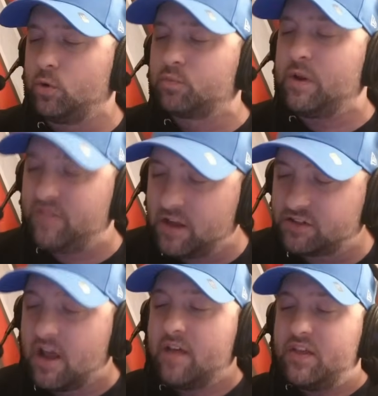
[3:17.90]

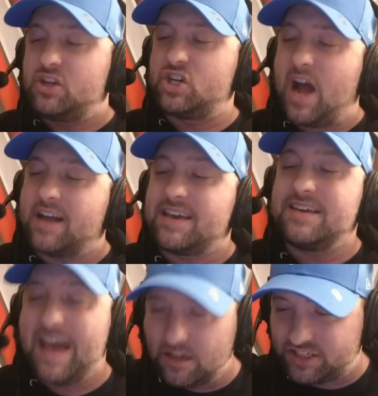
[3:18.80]
reveals the
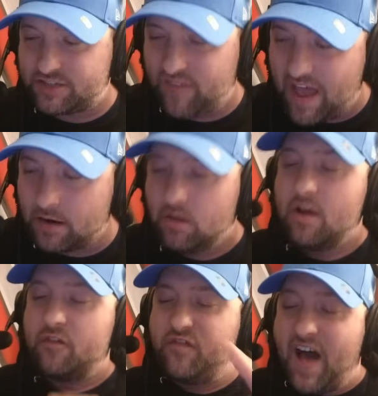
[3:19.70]
shocking health battle,
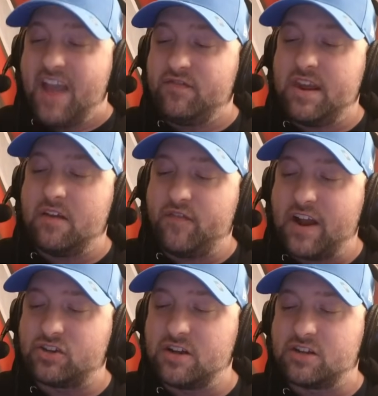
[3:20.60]
five knee
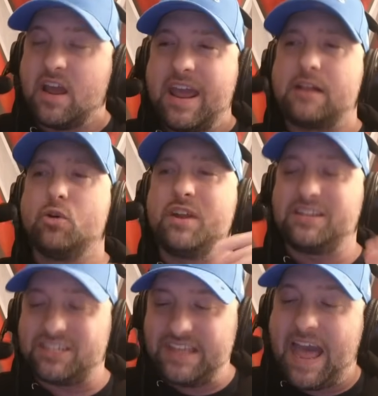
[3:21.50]
infections, including
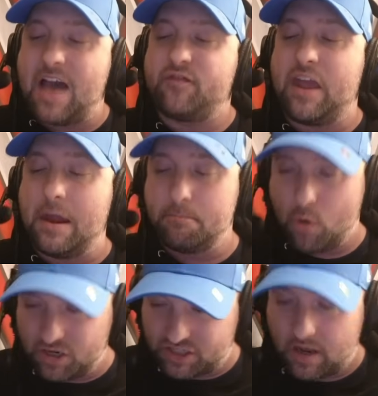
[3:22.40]
staph and
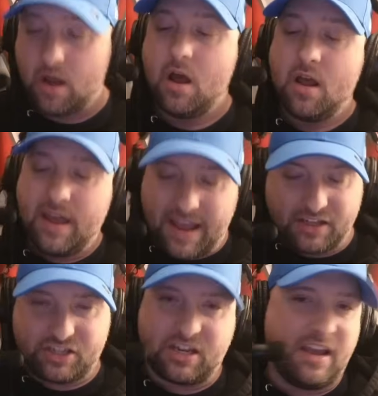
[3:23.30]
MRSA.
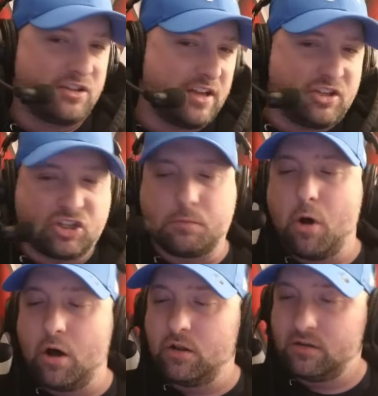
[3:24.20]
It's, it's, it's a
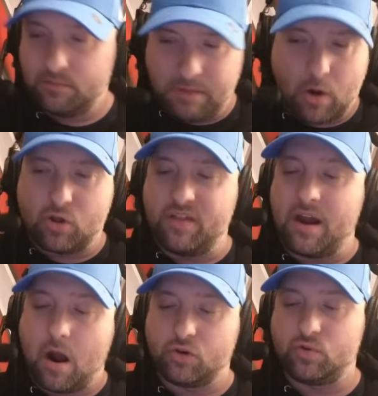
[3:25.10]
small miracle that
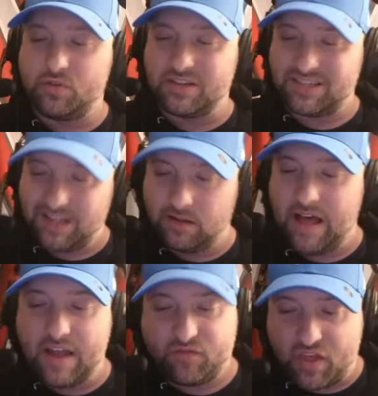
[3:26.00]
R-Truth is still
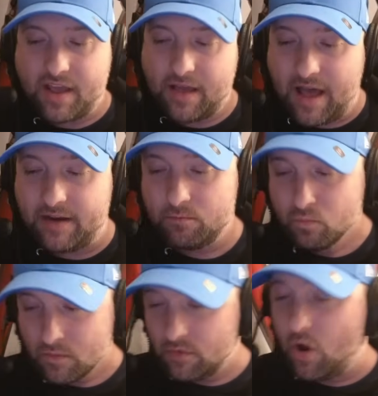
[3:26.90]
alive, thank God.
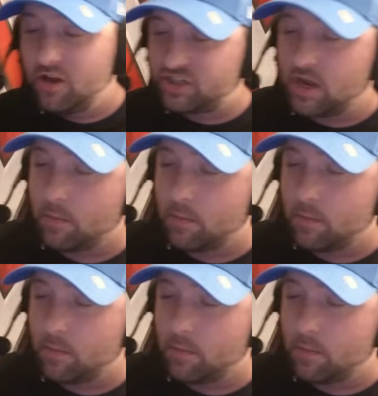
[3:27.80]
Also,